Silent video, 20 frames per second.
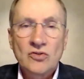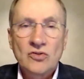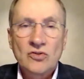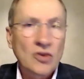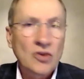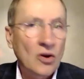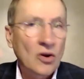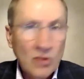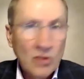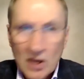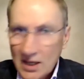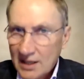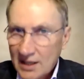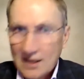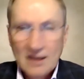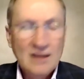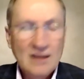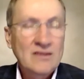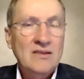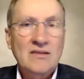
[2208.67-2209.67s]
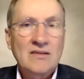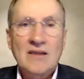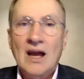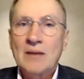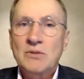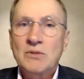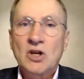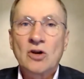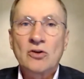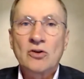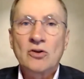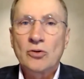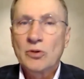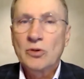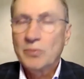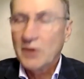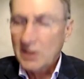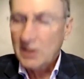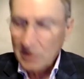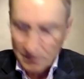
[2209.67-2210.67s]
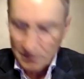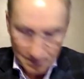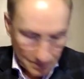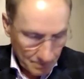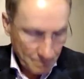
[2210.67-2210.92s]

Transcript: So it's time to go through a book.